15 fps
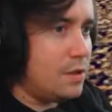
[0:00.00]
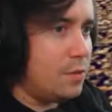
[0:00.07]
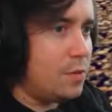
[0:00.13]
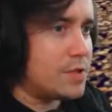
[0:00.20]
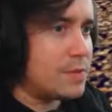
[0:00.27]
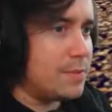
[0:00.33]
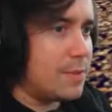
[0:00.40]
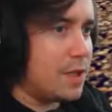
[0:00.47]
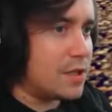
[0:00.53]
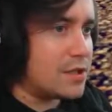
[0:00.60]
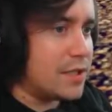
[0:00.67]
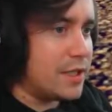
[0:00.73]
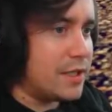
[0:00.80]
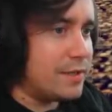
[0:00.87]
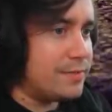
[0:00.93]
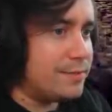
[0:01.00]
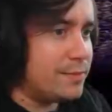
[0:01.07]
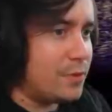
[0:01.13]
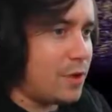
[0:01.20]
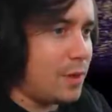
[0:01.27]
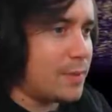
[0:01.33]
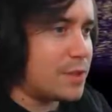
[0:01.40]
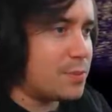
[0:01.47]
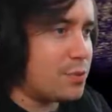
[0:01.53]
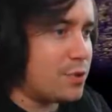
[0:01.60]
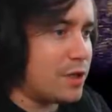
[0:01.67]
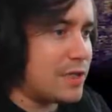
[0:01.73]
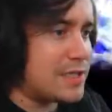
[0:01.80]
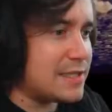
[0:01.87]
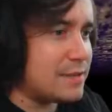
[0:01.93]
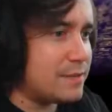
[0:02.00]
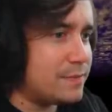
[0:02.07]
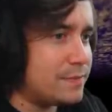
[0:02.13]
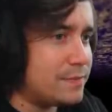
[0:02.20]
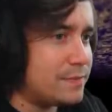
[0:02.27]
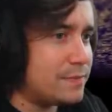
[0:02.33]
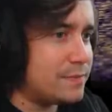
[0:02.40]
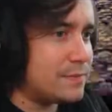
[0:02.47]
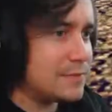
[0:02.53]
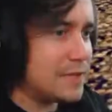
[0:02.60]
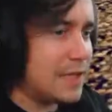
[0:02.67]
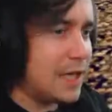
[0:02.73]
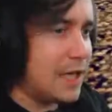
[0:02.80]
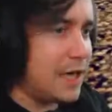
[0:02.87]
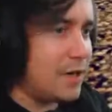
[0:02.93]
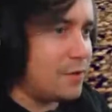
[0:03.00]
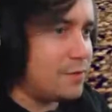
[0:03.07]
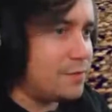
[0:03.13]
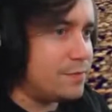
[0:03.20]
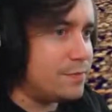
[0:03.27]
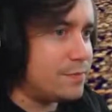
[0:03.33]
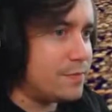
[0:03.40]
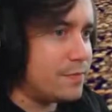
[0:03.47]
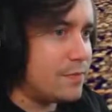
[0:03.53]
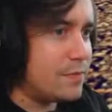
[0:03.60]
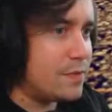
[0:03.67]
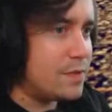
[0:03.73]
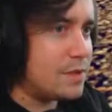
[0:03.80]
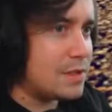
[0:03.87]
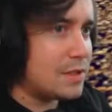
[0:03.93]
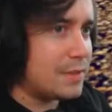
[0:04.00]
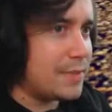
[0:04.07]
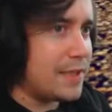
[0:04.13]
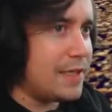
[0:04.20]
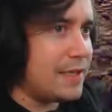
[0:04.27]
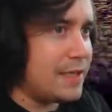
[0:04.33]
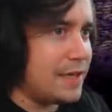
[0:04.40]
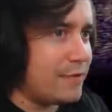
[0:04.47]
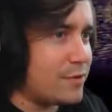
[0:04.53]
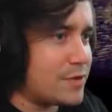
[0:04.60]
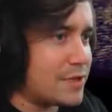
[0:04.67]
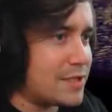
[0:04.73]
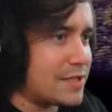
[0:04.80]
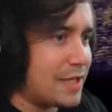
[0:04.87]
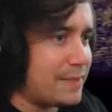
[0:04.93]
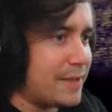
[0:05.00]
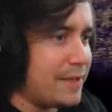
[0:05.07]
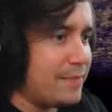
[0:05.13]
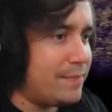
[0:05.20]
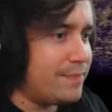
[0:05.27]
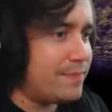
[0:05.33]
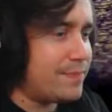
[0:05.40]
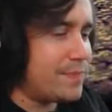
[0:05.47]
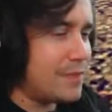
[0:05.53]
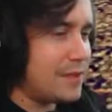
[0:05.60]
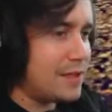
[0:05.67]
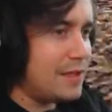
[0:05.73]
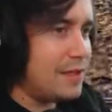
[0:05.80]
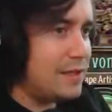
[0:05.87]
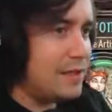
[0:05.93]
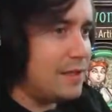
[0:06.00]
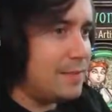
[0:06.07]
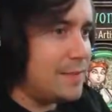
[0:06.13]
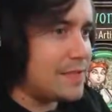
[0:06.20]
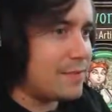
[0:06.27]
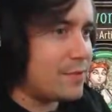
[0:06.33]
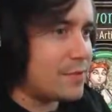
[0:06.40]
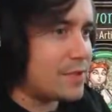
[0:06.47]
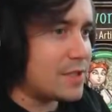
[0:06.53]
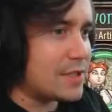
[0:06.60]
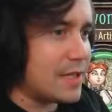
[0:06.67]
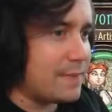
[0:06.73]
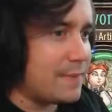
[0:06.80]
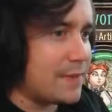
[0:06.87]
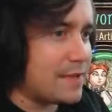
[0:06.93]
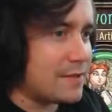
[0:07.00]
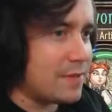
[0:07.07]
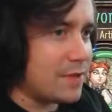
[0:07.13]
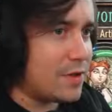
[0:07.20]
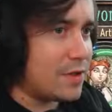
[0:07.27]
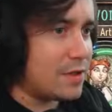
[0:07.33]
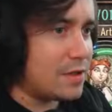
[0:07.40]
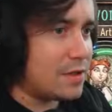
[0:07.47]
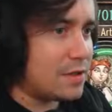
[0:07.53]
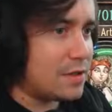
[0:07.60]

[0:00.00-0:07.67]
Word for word: What does the mark do? Why am I depressed? Ow! Does that mean everyone's going to attack me? It means everyone's going to attack me. Let's have a look.